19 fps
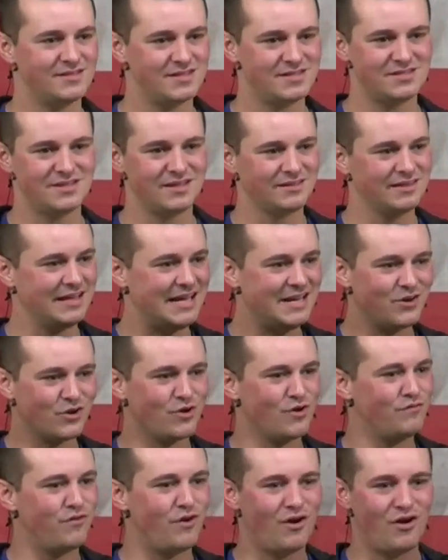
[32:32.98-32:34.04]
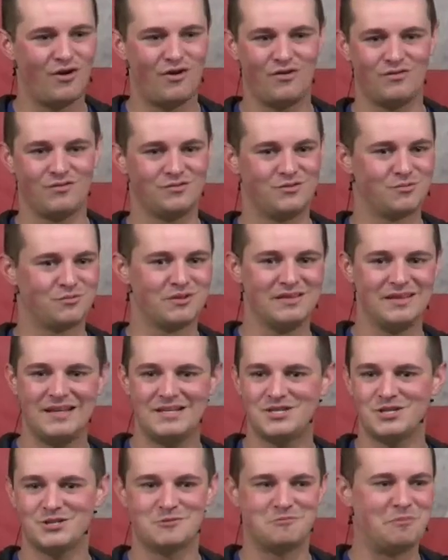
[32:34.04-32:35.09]
This is the leader of all the
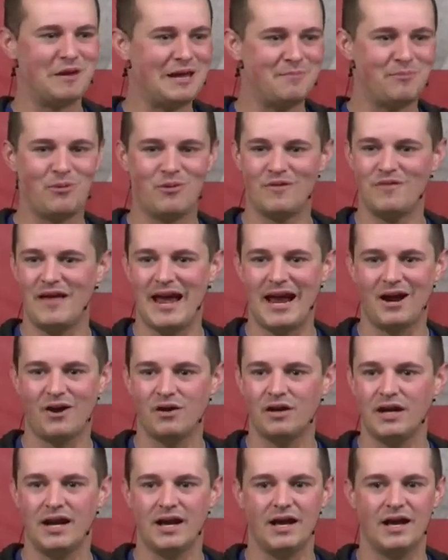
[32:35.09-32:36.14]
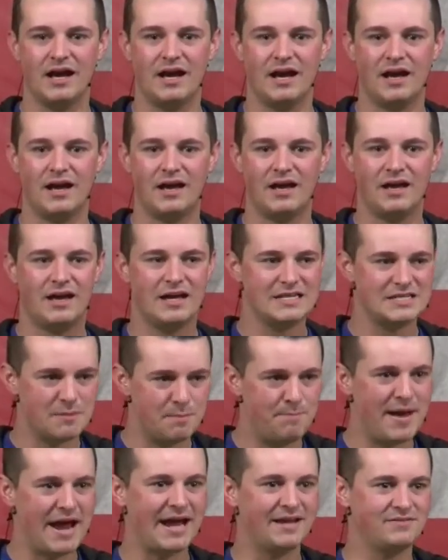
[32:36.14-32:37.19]
religious people in the area.
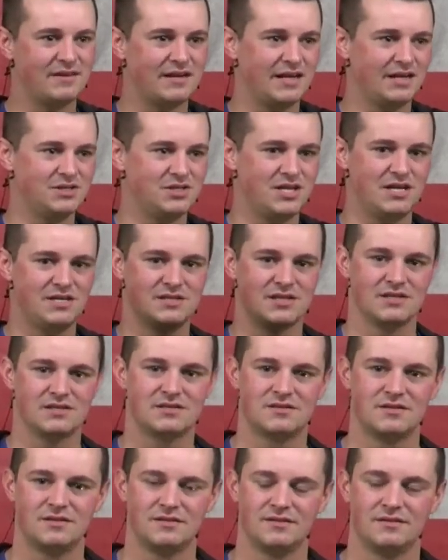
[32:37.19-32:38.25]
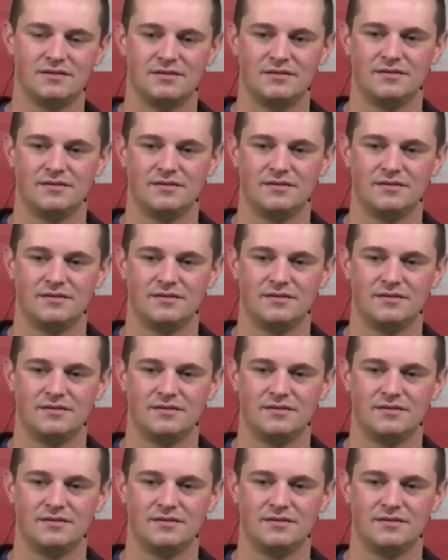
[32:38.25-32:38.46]
Is abandoning Jesus.